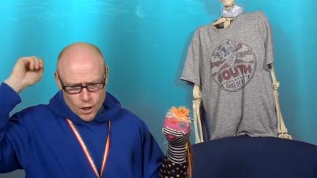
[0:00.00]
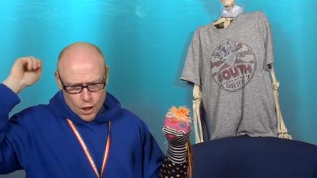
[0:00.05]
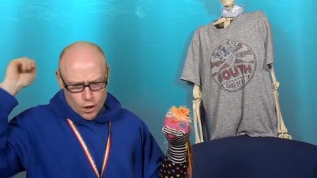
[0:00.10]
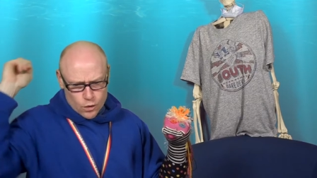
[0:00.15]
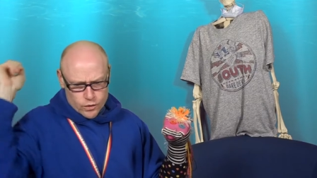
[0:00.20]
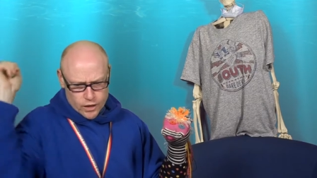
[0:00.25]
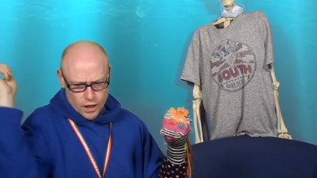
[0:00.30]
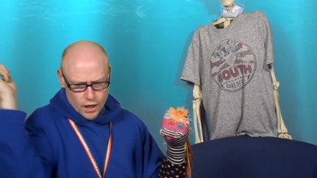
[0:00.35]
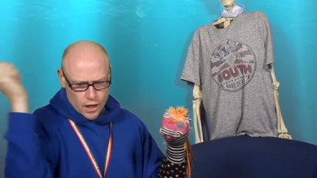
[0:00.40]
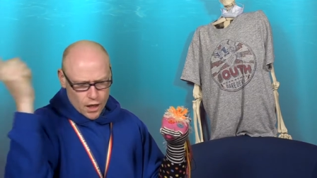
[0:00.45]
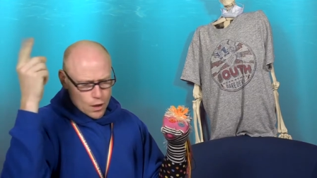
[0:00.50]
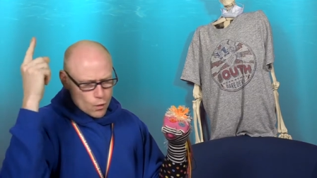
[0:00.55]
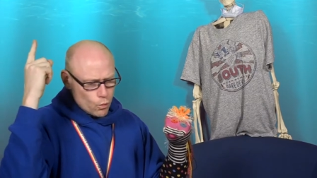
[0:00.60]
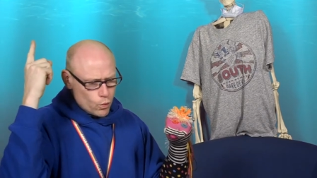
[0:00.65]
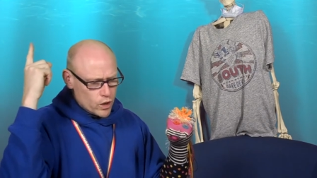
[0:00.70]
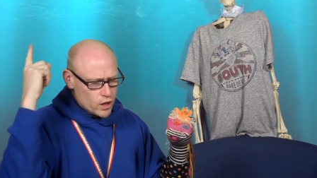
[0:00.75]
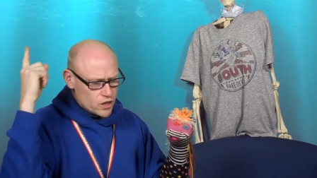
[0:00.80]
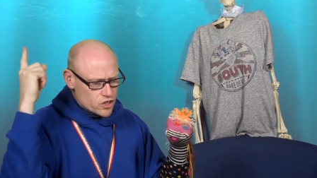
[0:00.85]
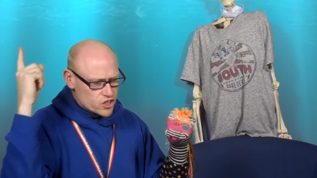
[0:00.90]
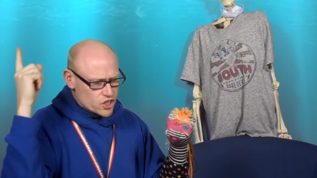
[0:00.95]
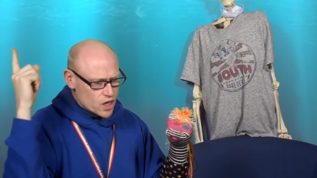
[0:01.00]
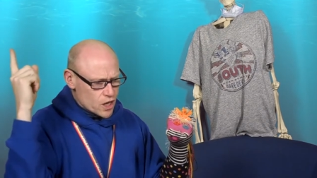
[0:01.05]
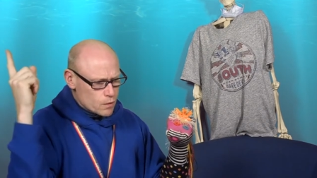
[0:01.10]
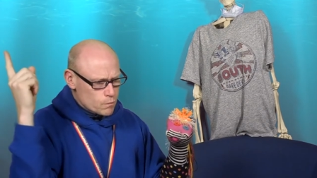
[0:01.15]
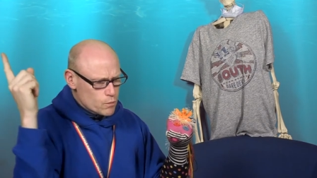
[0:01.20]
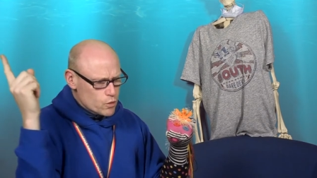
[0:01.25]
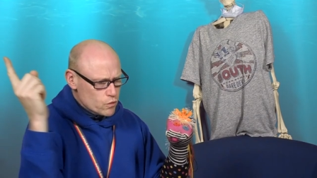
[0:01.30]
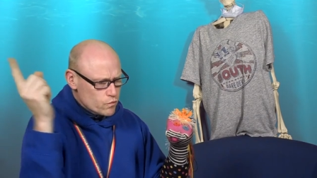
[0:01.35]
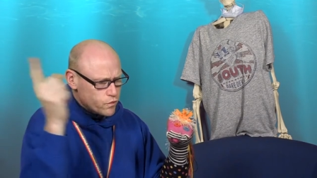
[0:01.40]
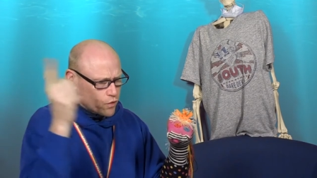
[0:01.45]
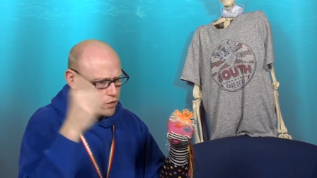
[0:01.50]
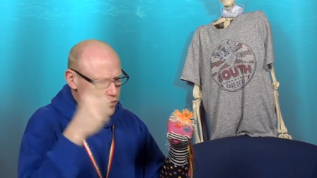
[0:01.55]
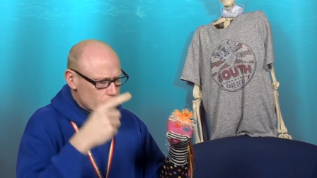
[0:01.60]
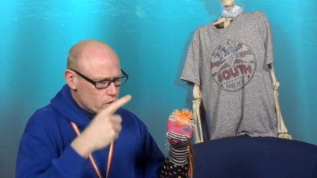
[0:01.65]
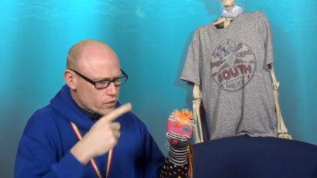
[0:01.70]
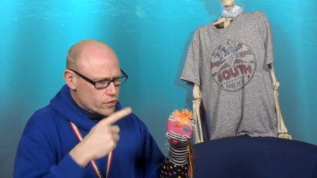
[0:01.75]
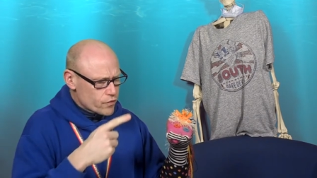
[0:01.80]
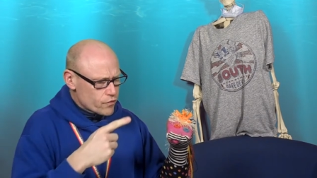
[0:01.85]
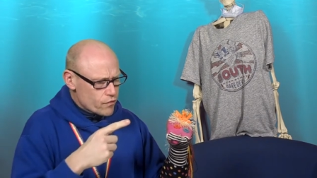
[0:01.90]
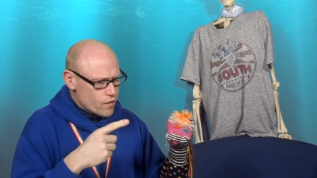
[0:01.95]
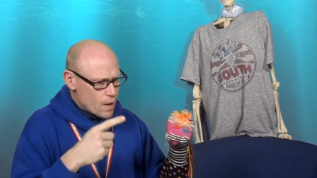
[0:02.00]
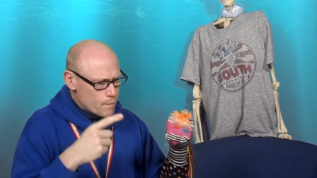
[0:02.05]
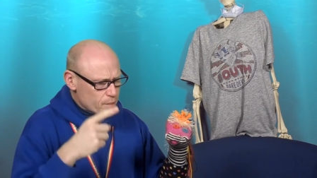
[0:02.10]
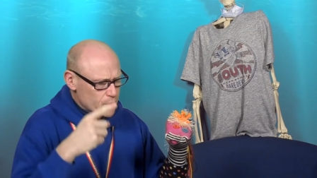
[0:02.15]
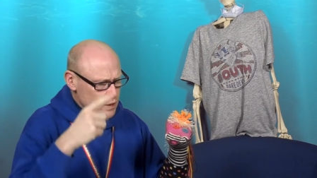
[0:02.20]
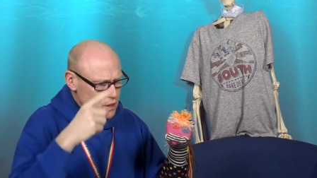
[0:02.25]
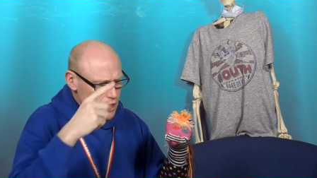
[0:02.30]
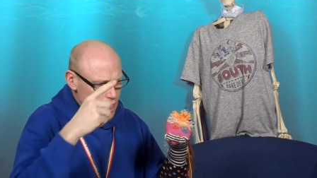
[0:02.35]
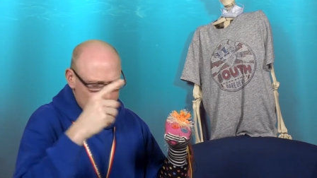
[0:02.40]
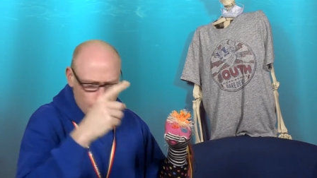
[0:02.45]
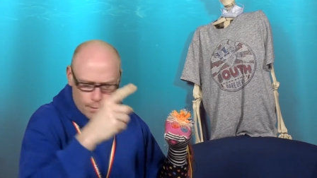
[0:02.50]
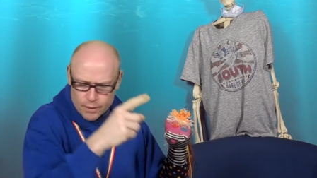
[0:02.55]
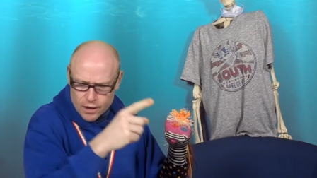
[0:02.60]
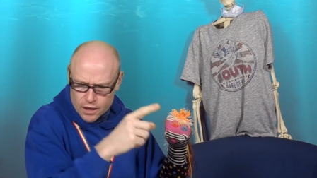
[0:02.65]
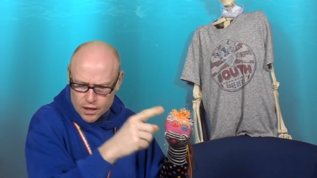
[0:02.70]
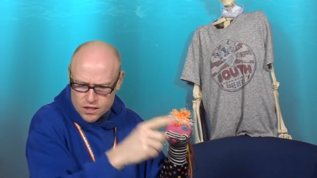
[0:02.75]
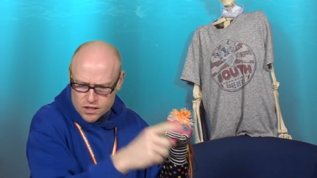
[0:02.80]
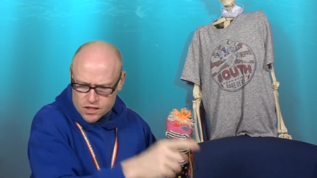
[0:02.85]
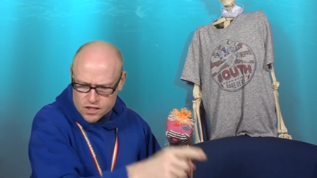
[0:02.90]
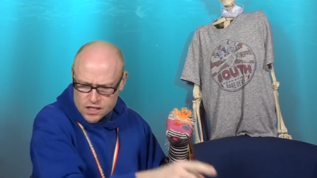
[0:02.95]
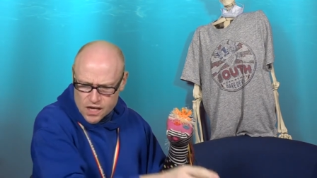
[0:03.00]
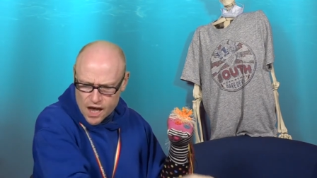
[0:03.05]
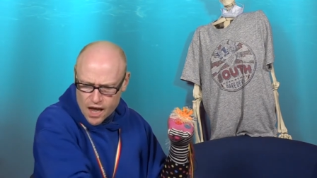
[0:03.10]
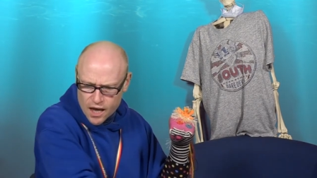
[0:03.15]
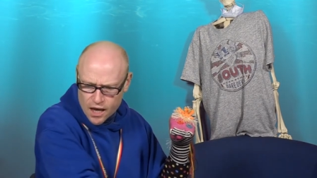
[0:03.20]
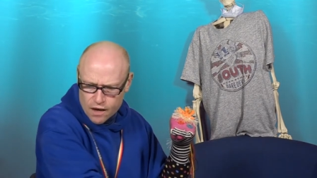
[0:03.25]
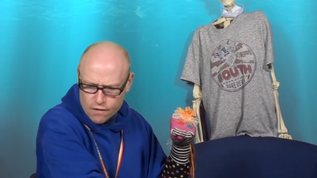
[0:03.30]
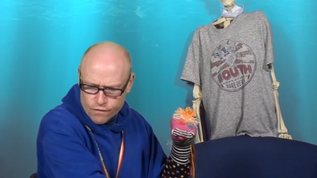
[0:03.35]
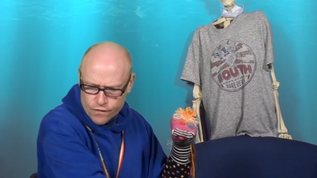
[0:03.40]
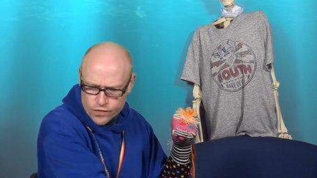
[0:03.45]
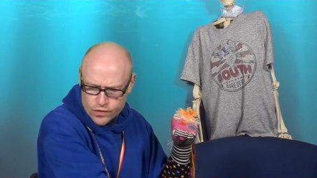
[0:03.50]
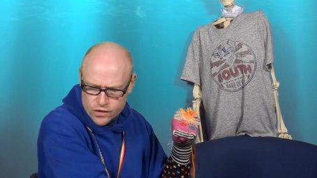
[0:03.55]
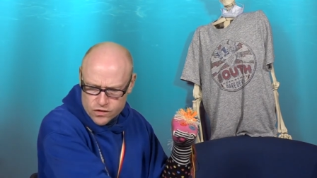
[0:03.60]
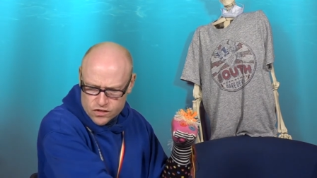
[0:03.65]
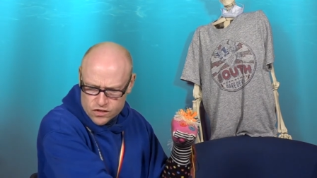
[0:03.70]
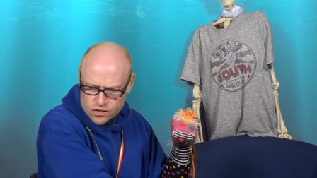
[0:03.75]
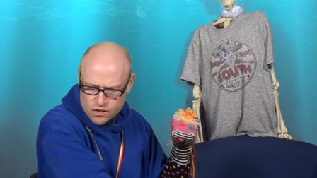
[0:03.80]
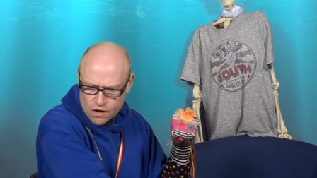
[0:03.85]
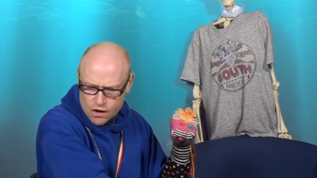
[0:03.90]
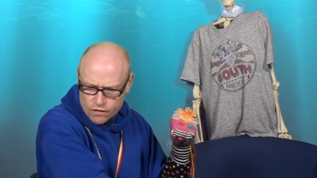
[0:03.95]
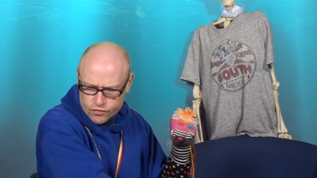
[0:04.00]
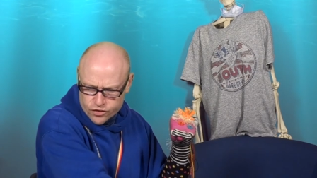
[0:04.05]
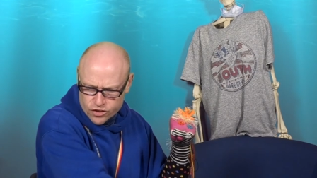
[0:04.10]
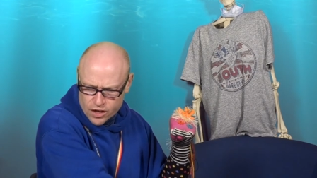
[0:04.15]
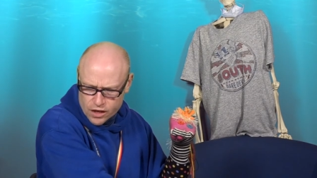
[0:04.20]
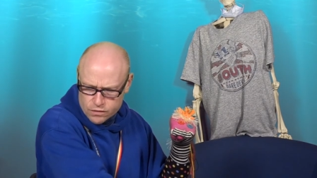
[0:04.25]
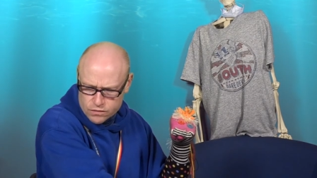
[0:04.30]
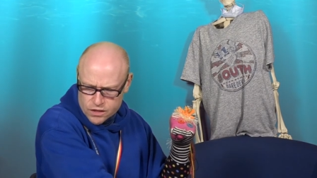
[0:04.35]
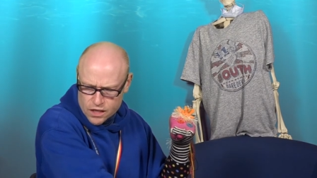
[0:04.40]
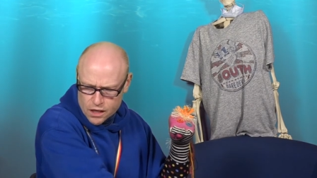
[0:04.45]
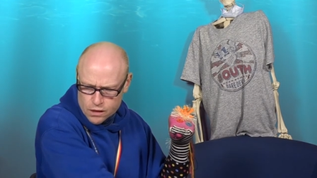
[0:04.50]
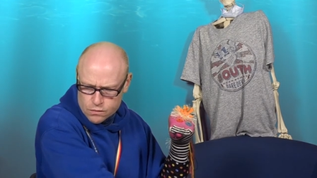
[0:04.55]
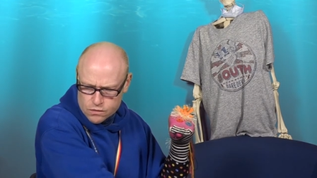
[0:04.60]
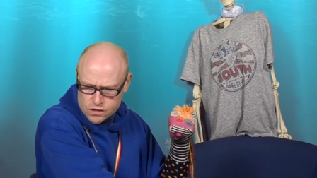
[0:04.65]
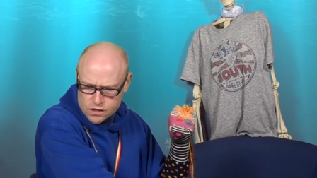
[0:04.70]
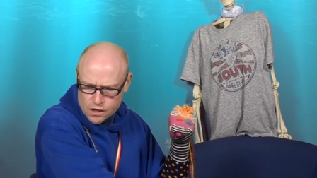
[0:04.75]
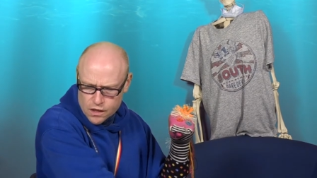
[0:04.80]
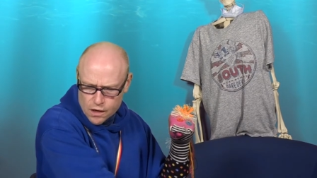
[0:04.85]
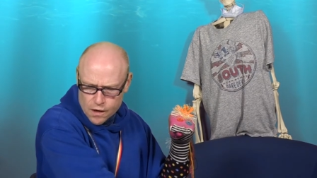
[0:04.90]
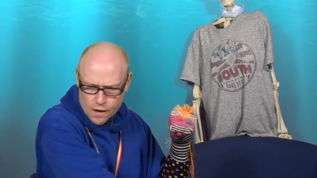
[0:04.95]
Okay, we shall move on rather rapidly. I'm going to save the staff shout outs